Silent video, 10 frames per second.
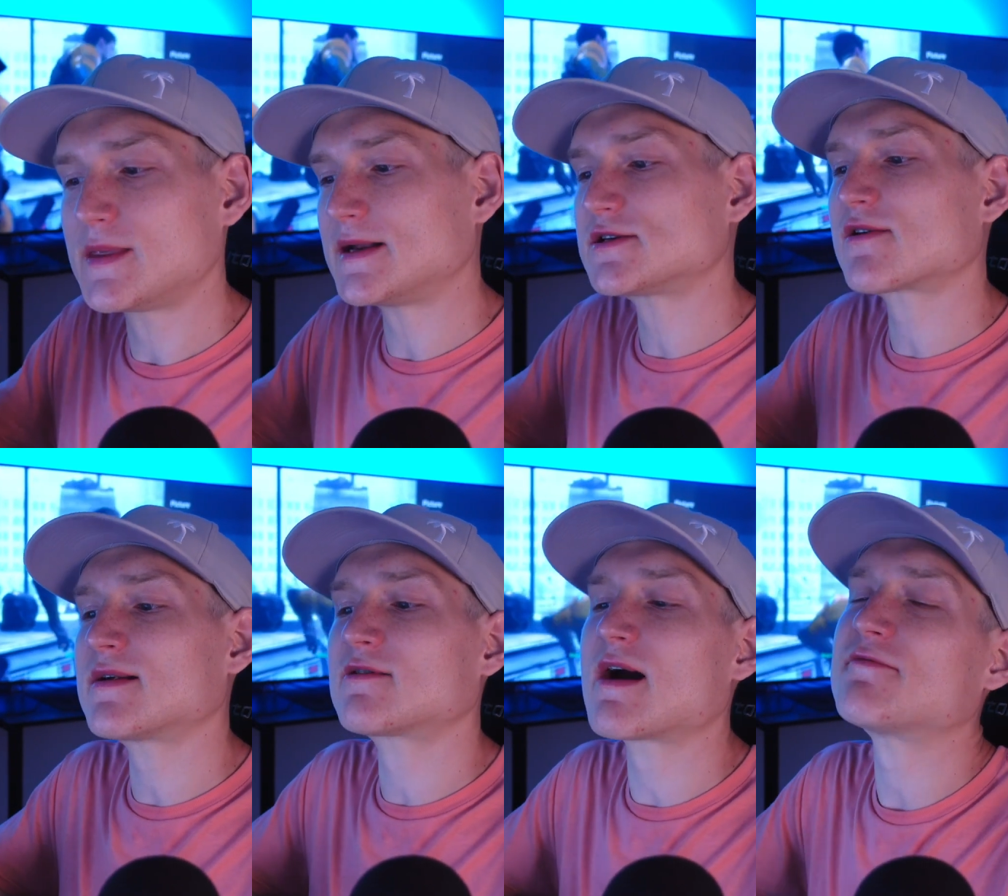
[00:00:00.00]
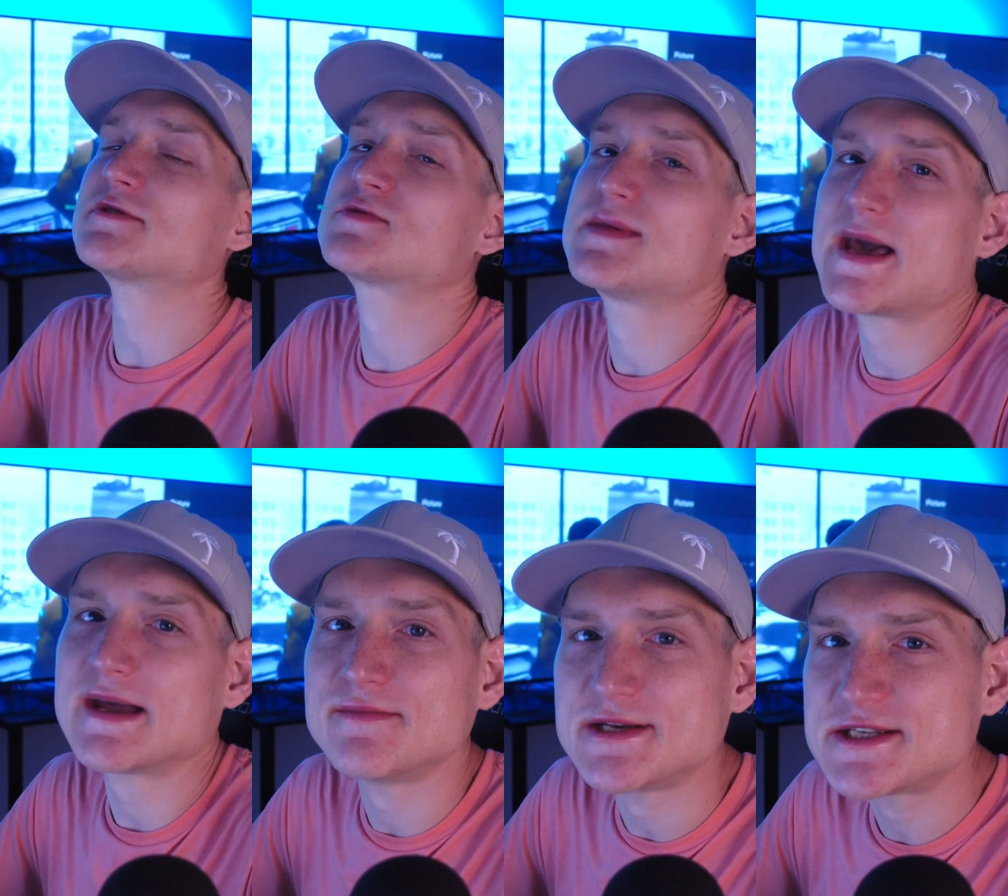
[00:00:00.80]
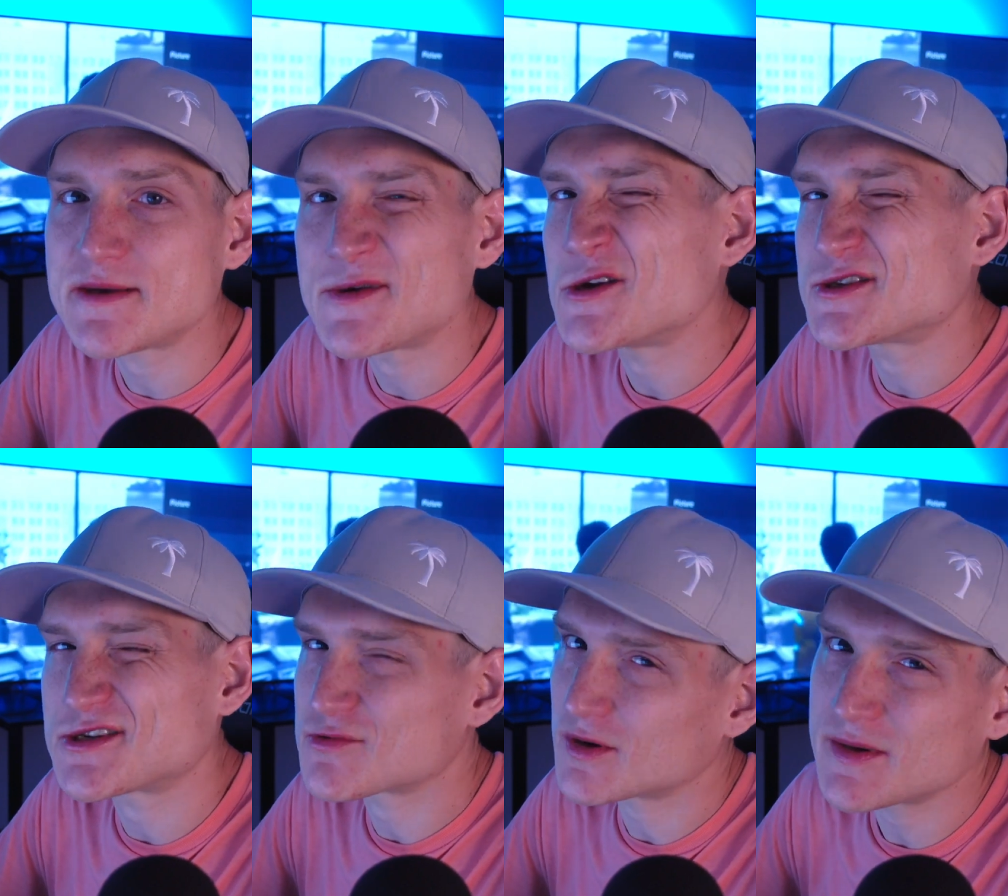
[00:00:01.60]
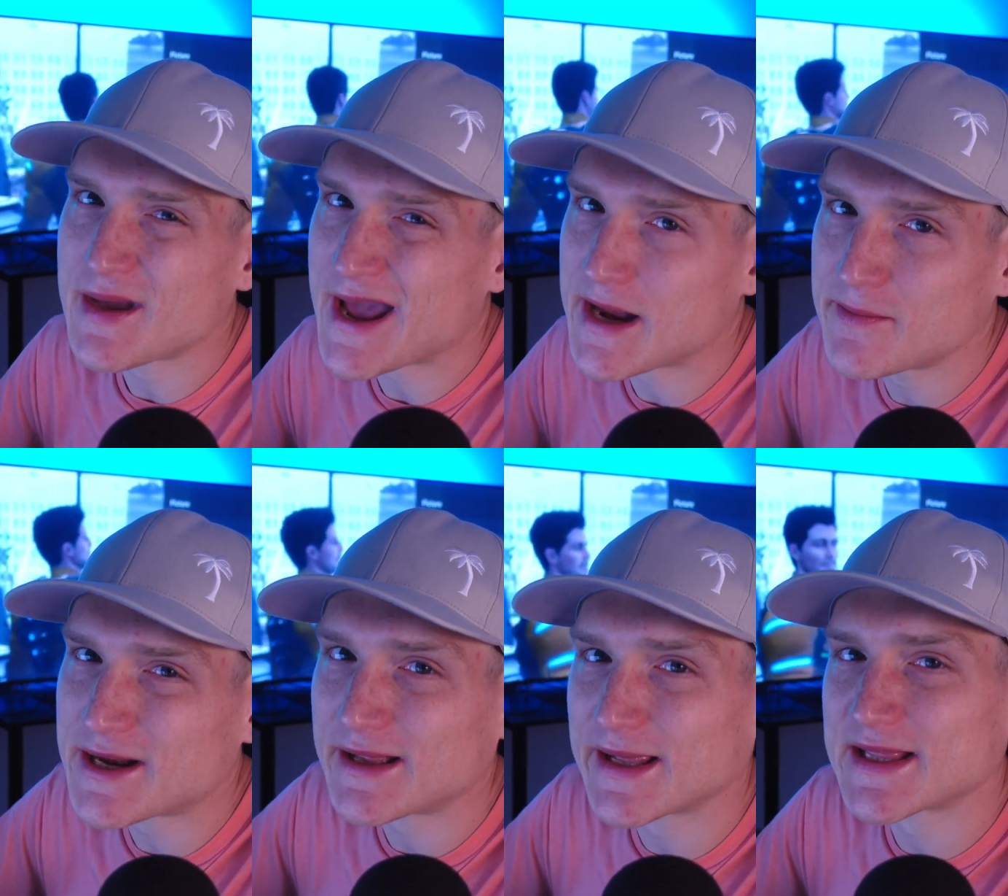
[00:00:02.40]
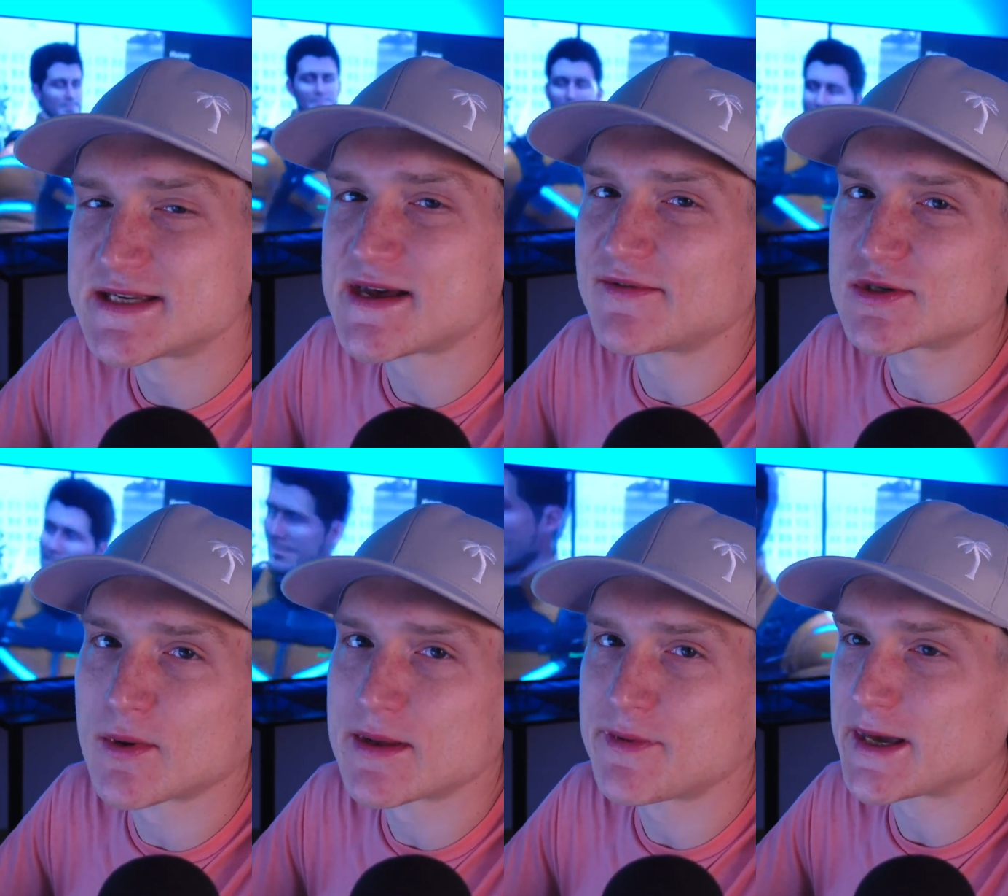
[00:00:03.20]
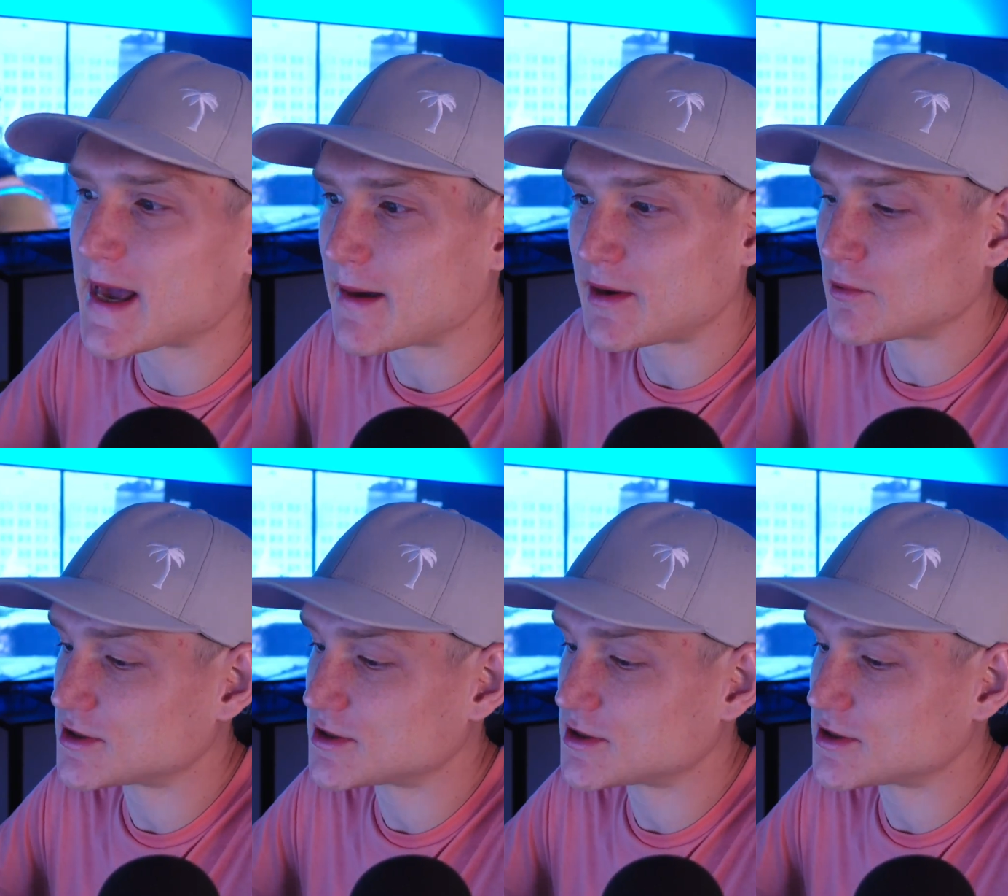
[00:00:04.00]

The integrated graphics with the AMD CPUs is really aimed at like the 720p gaming,